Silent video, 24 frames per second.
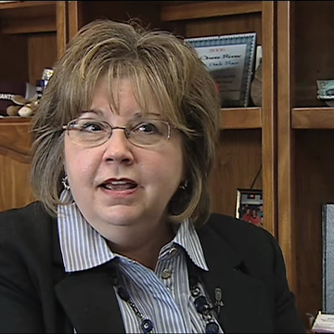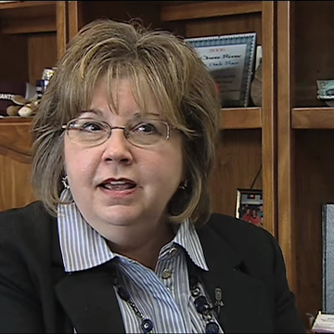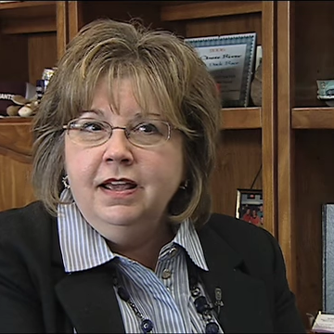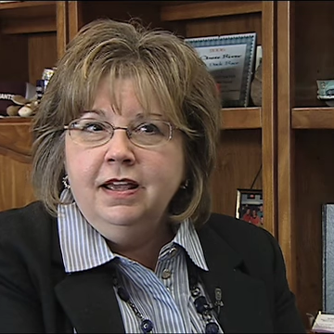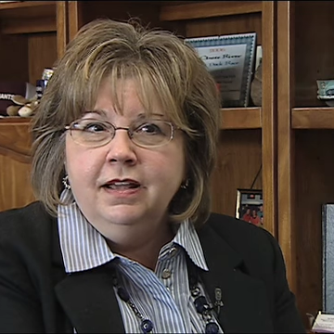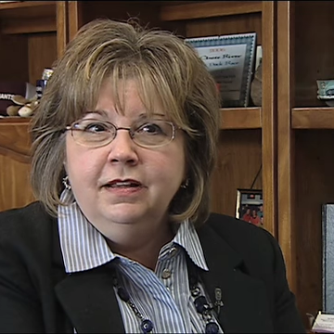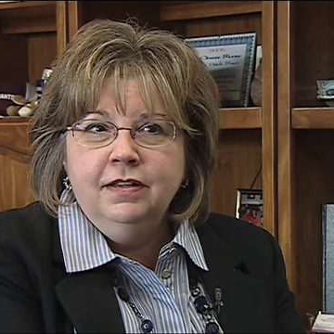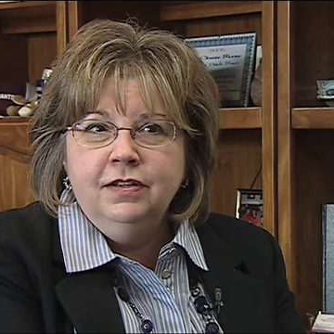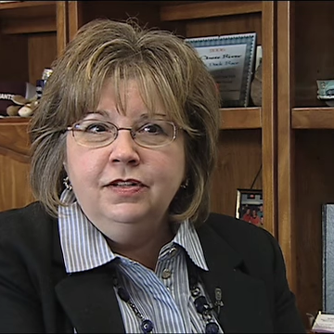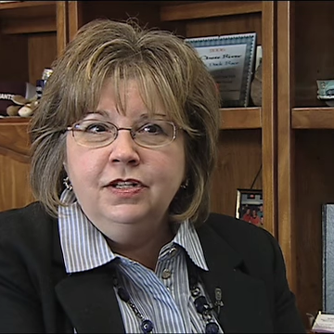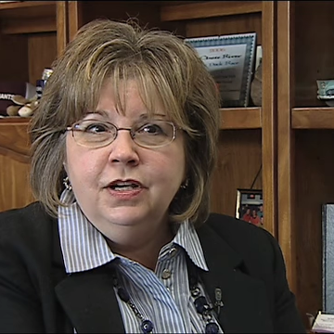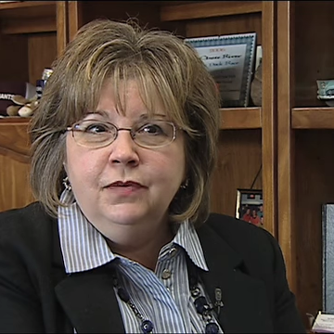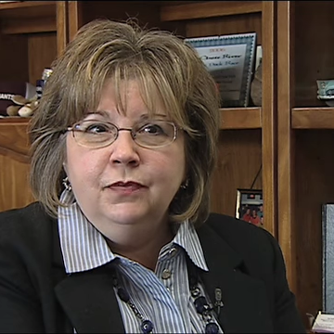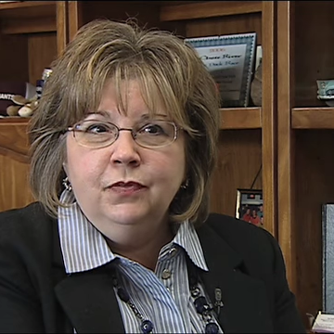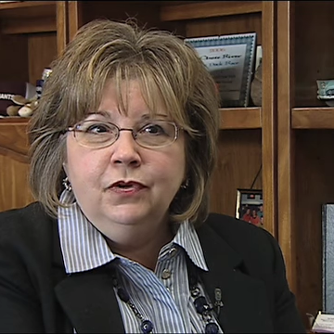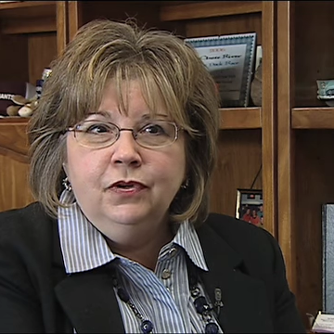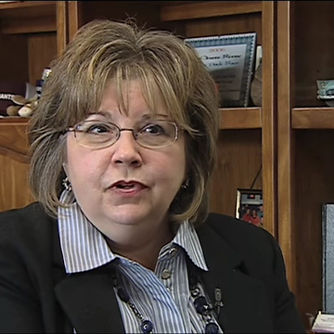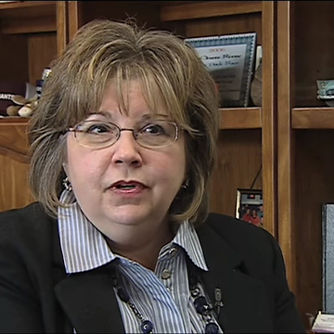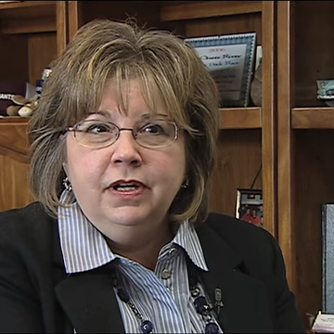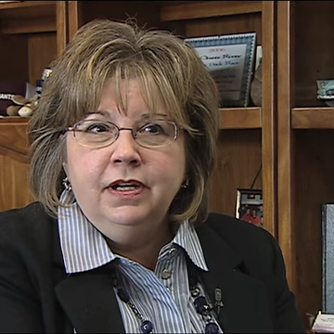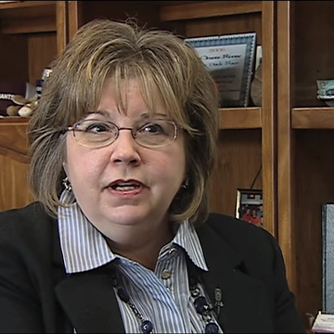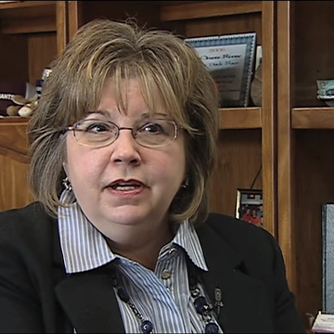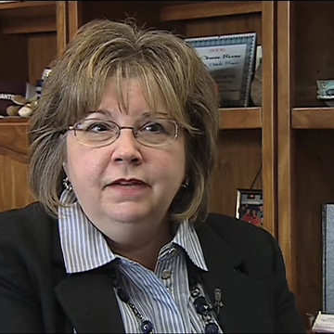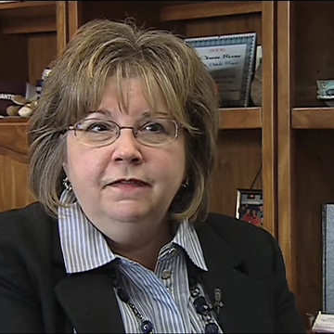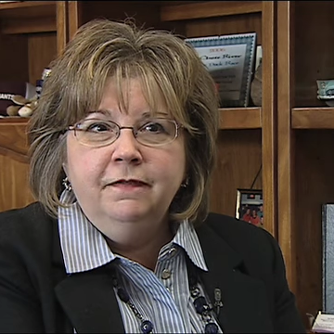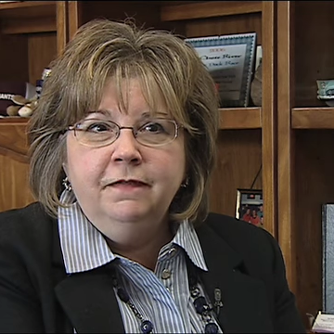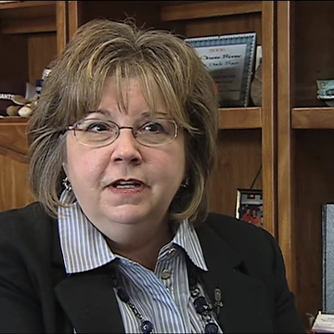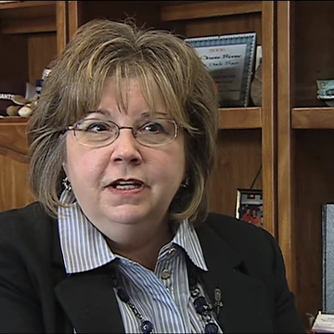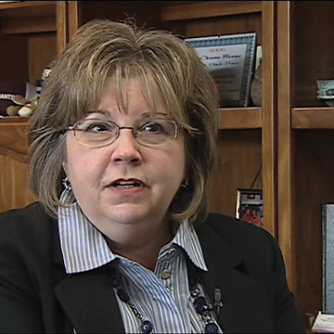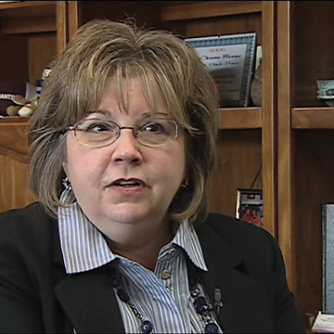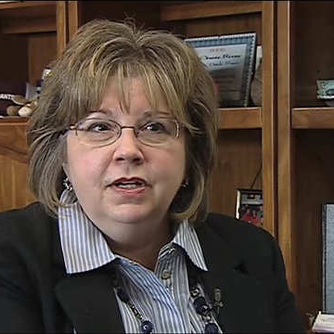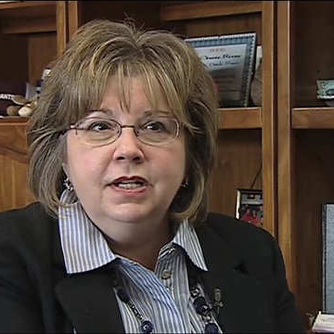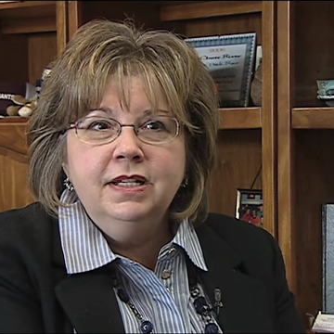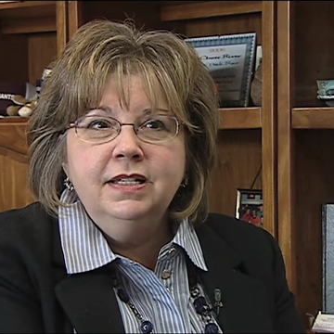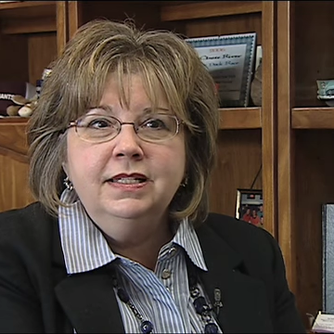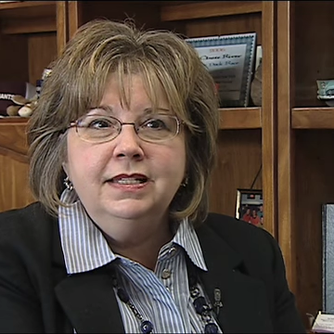and the temporary
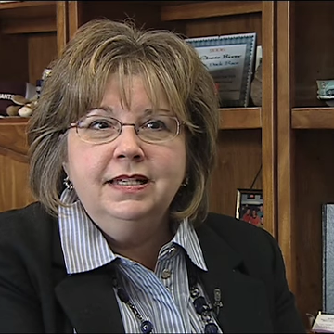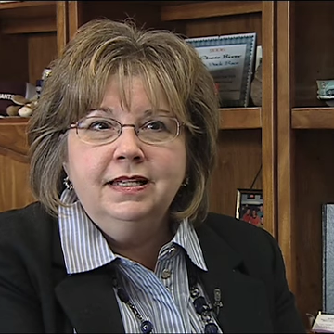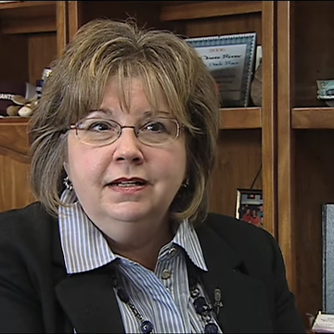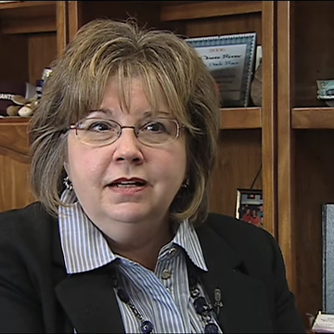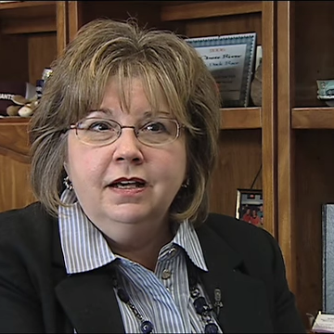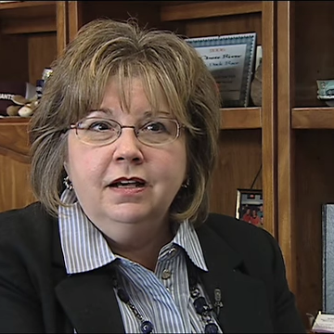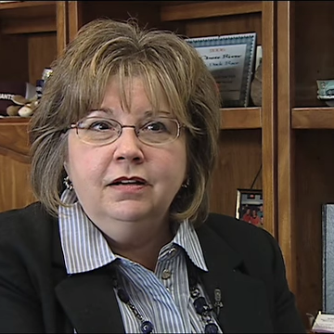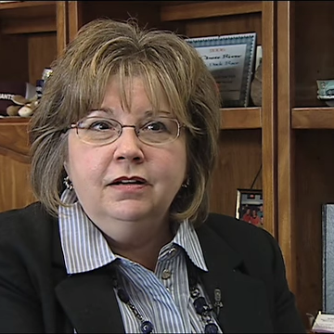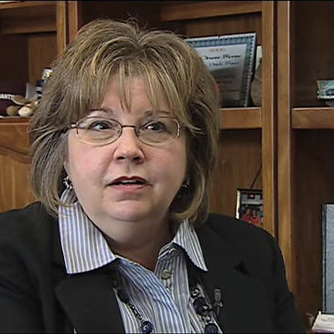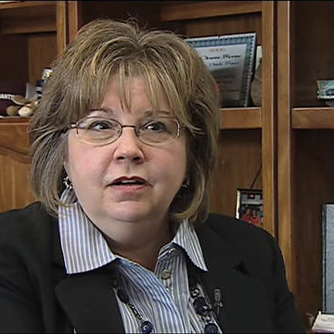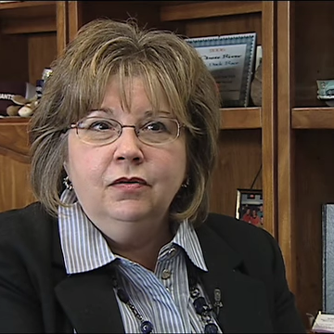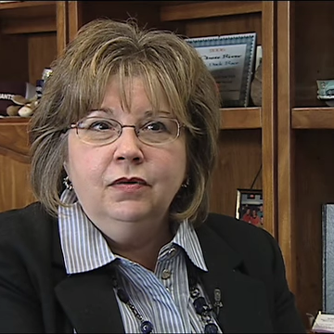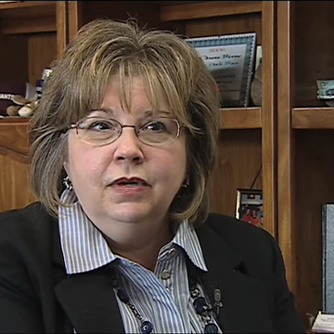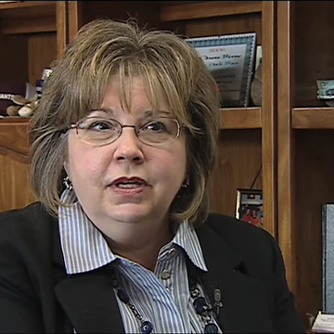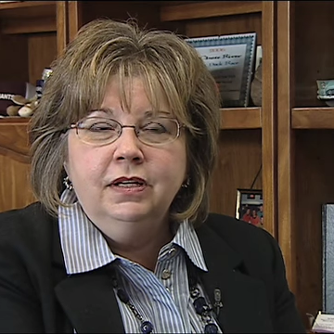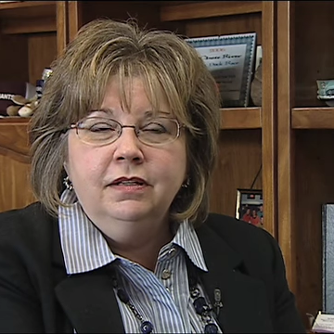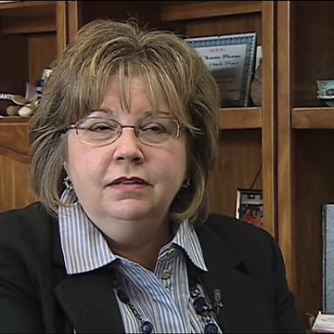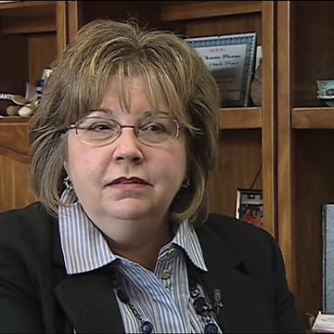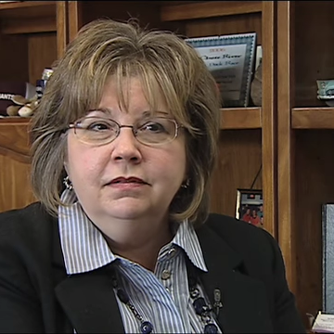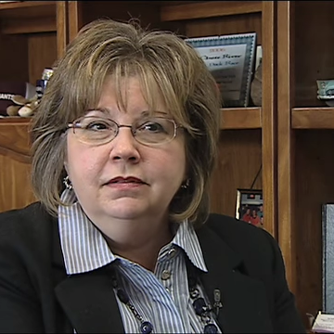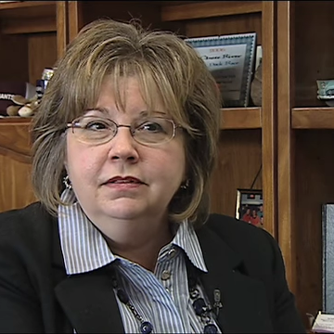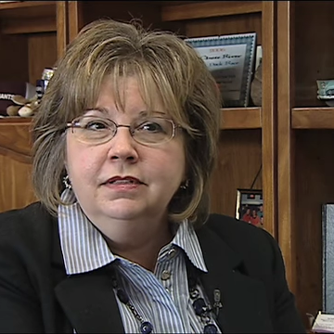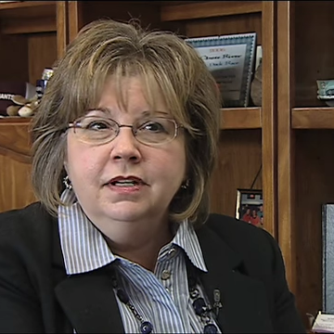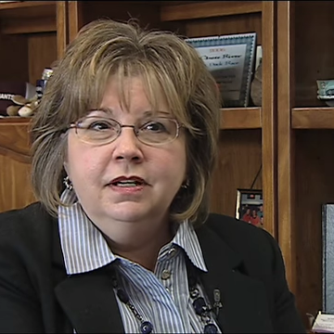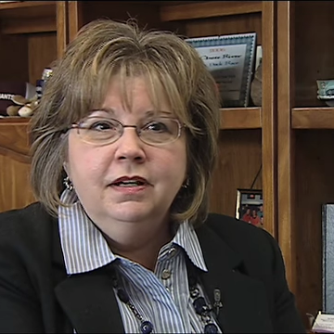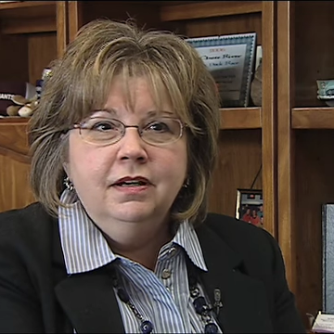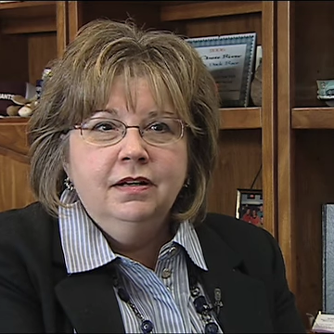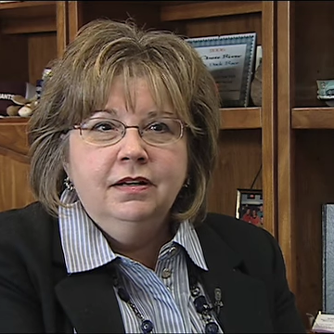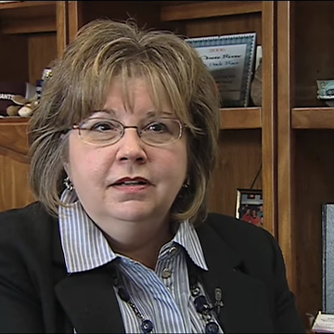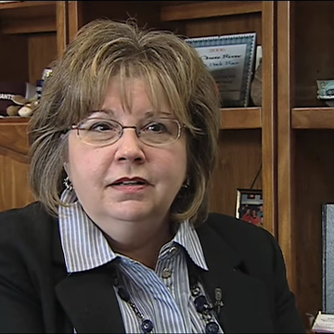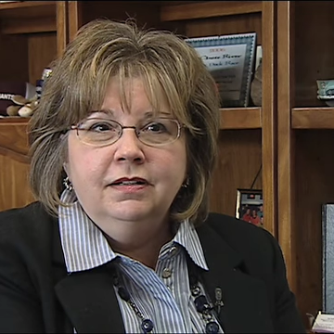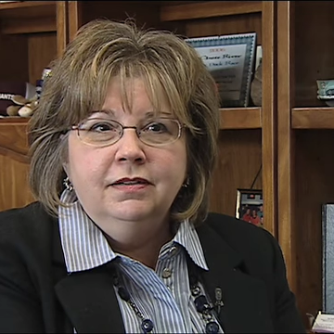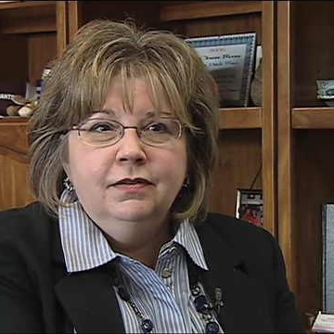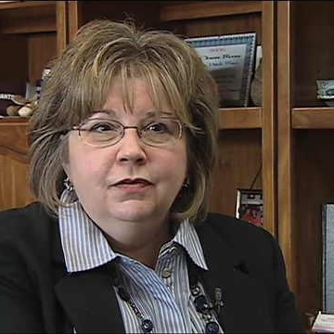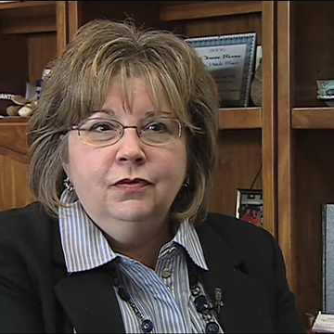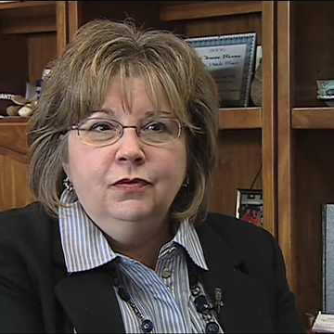ferries cannot go in.
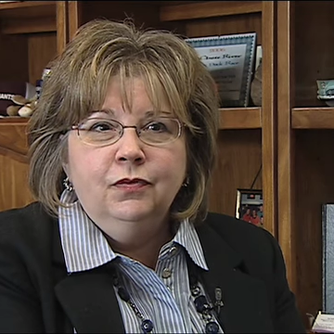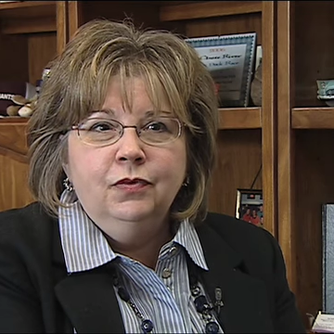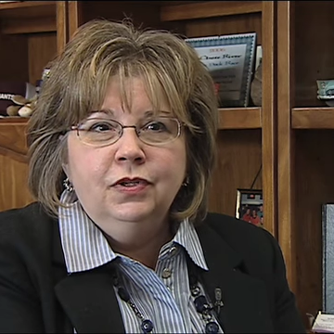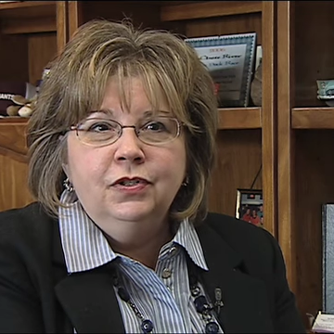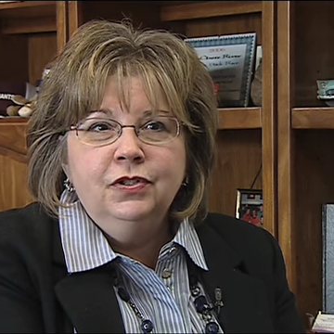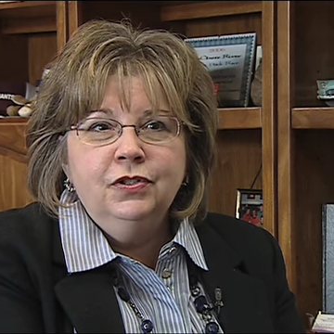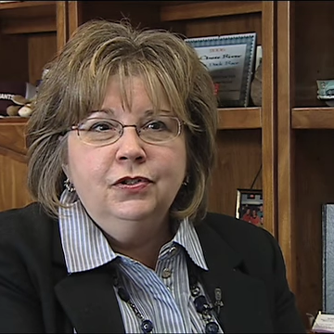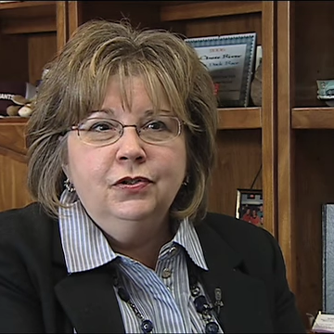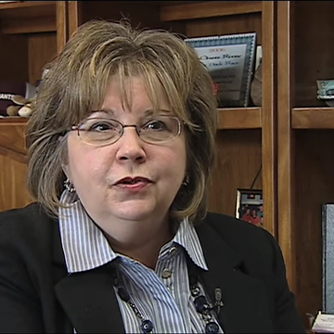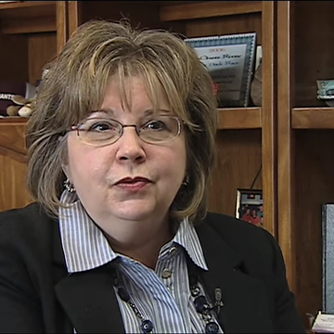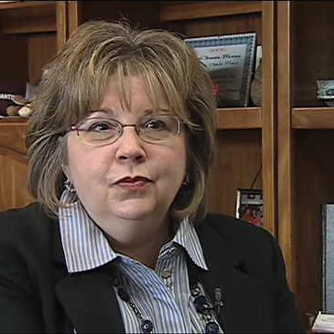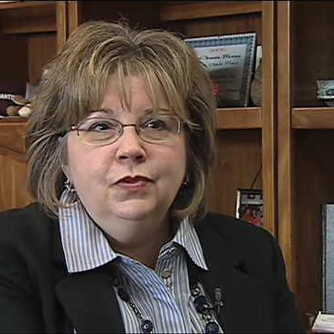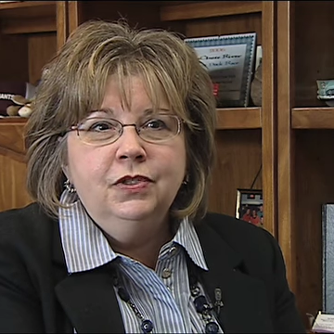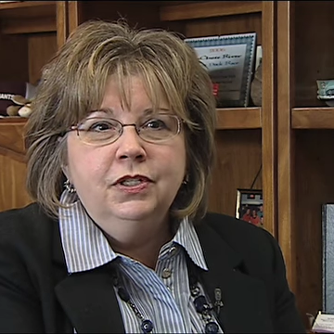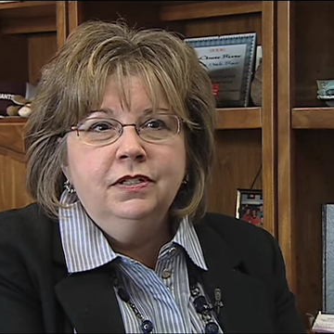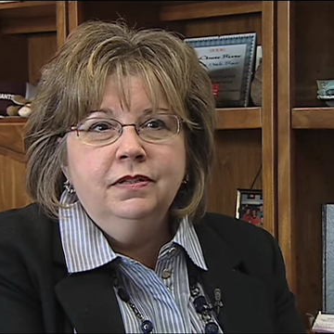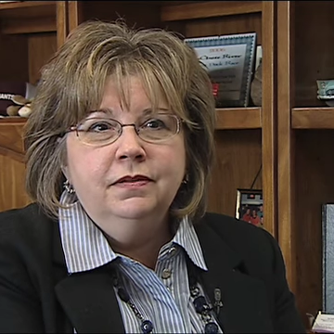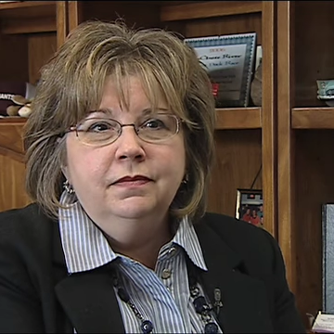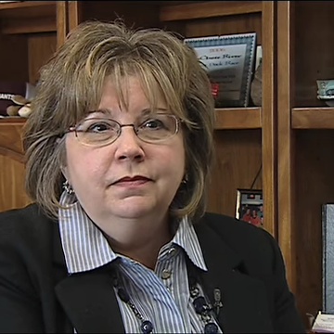We're doomed